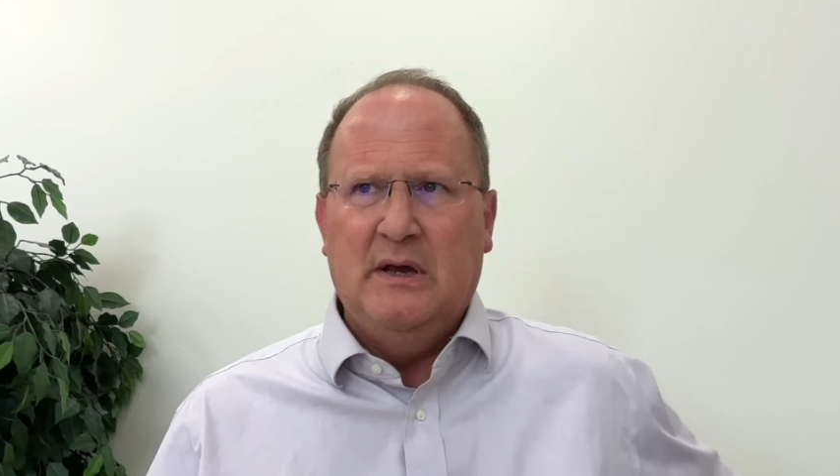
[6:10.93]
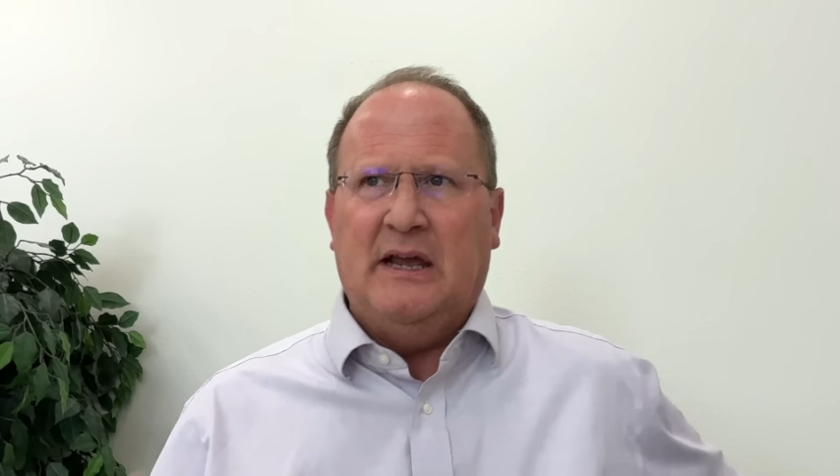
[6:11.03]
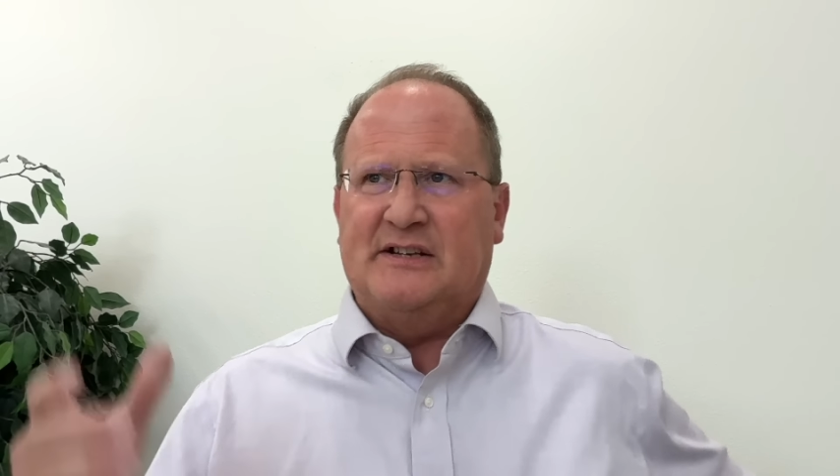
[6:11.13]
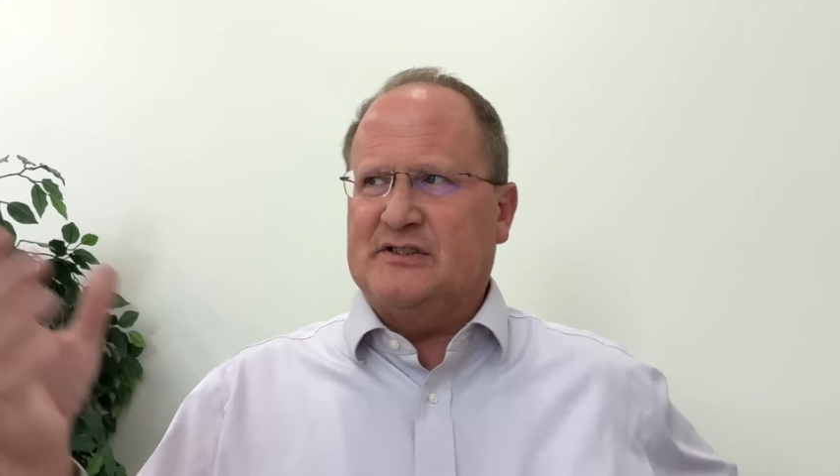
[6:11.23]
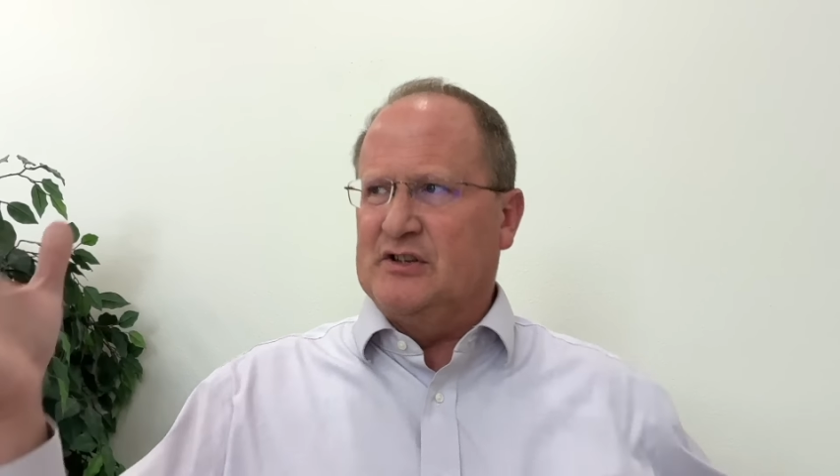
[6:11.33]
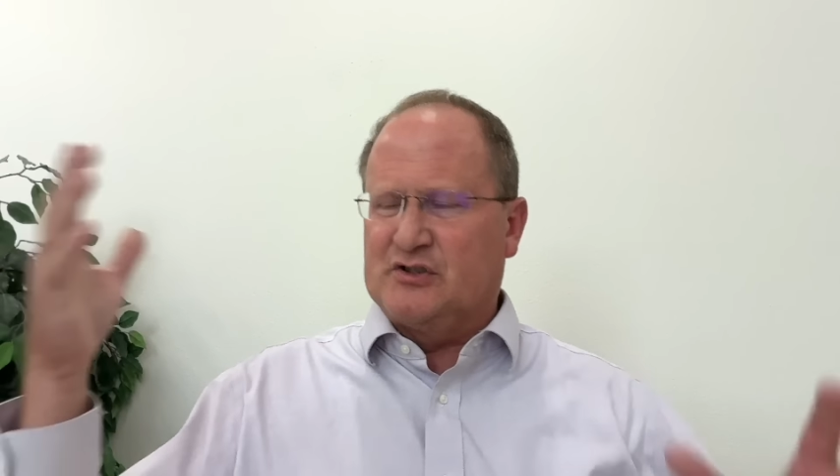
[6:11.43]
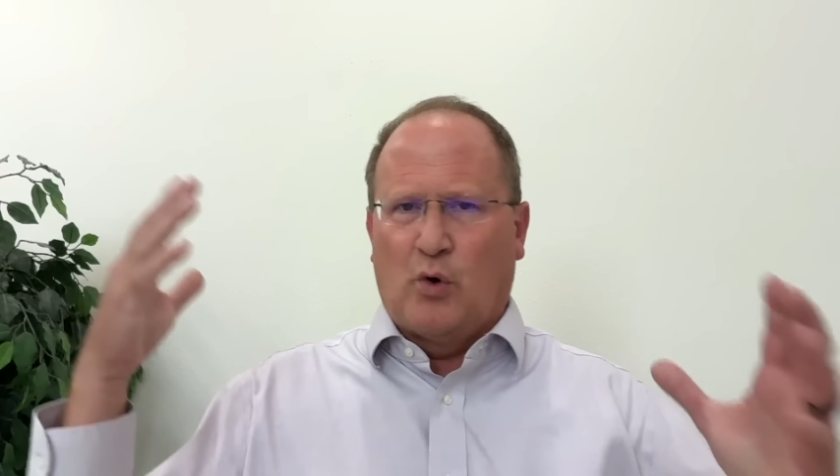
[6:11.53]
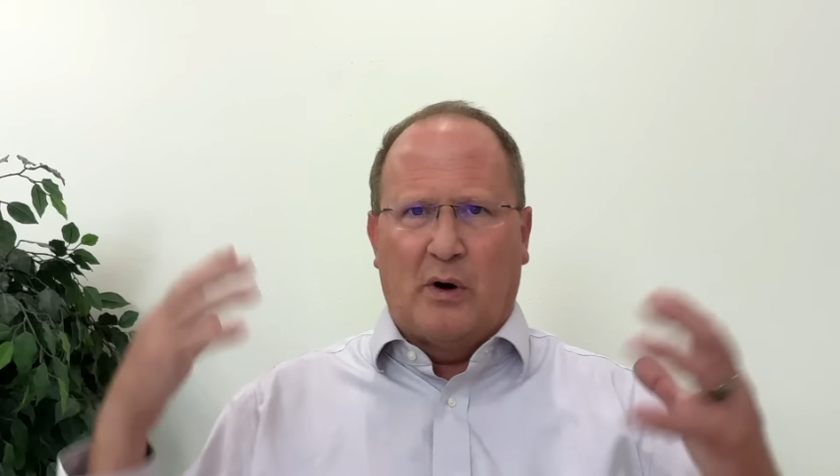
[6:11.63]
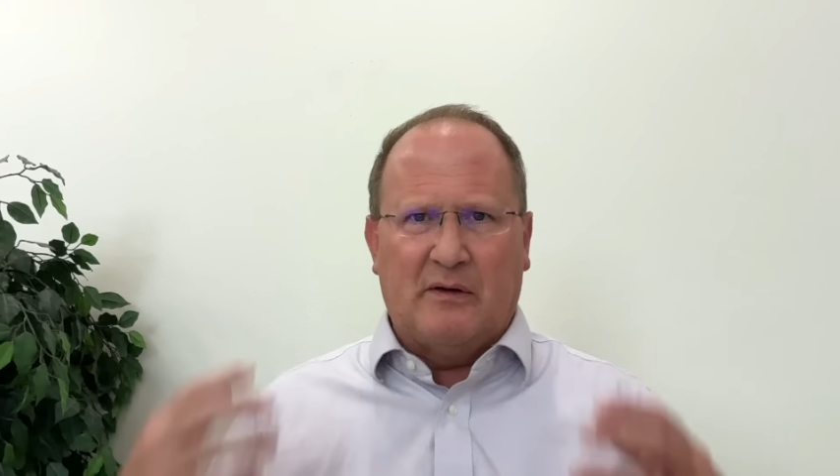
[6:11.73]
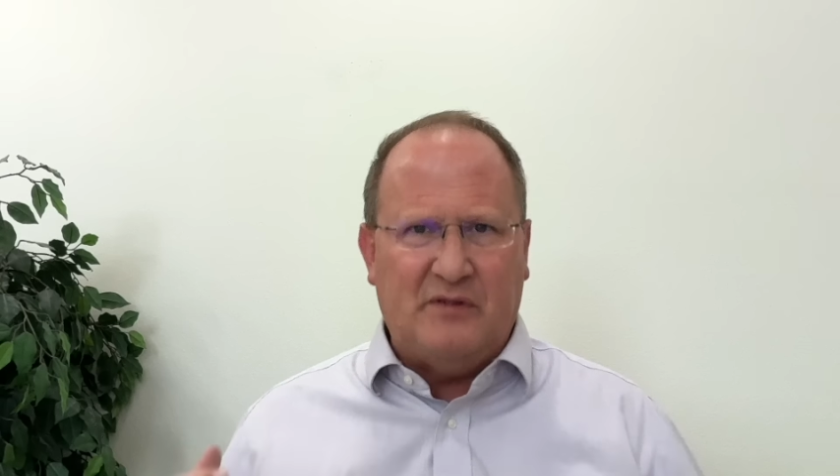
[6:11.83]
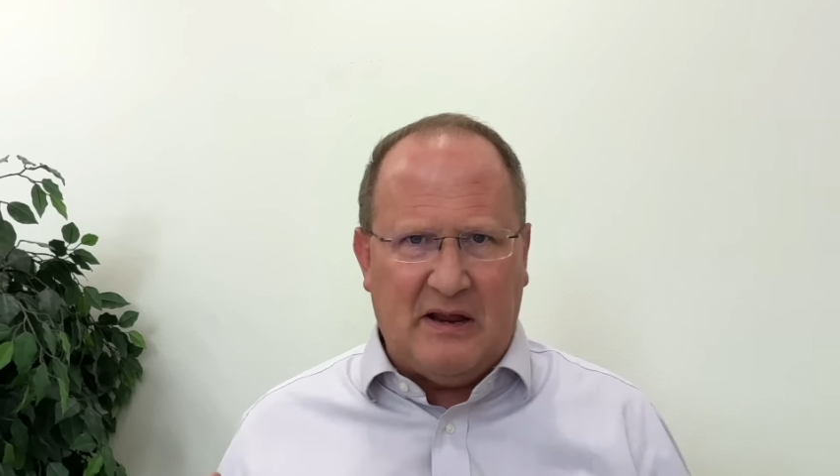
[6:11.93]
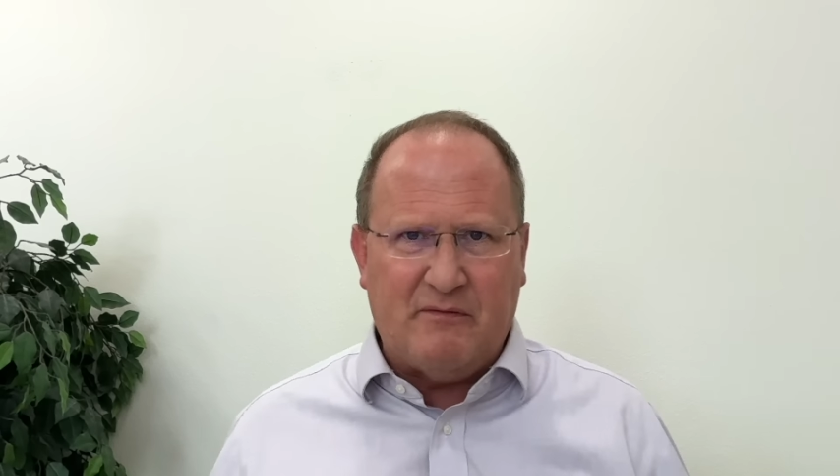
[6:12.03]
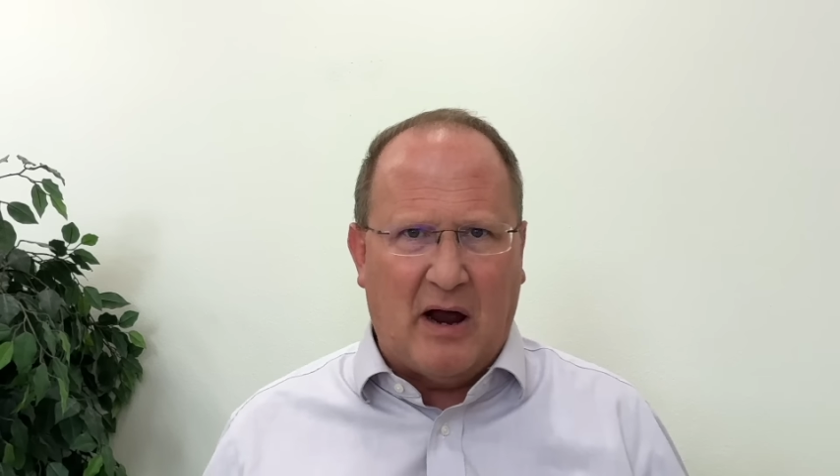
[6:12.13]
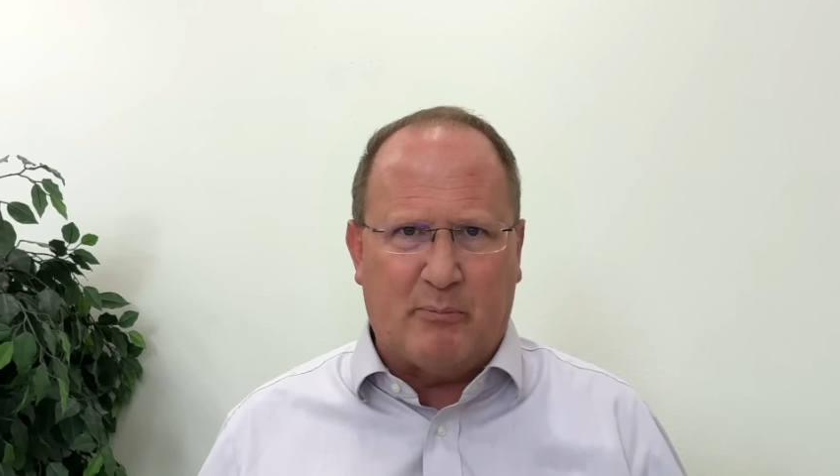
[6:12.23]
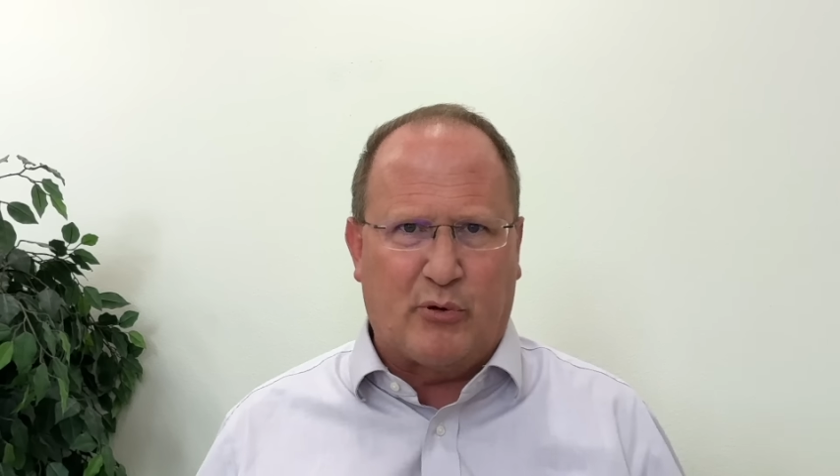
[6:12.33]
It's the story of
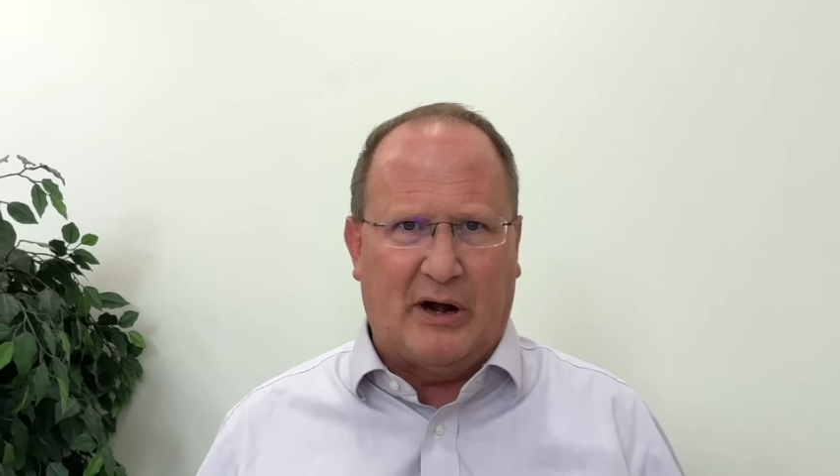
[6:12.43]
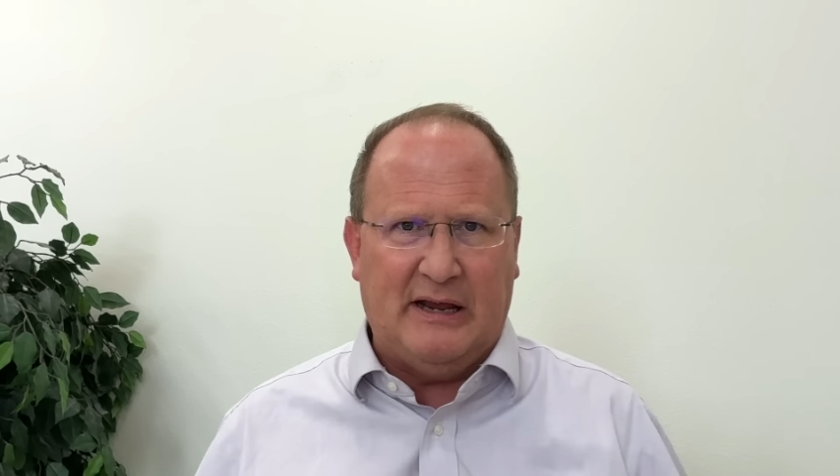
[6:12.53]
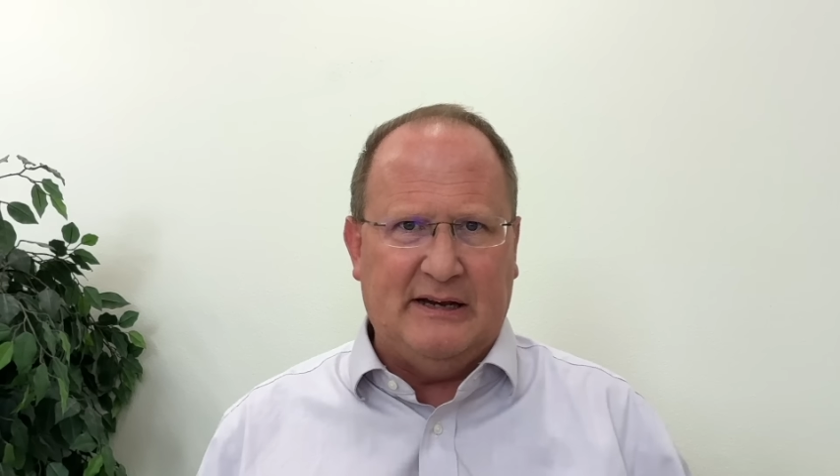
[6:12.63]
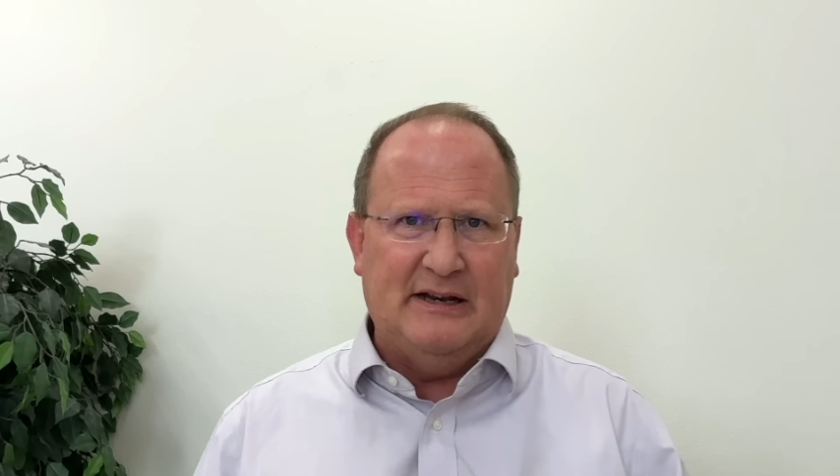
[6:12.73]
Nephi praying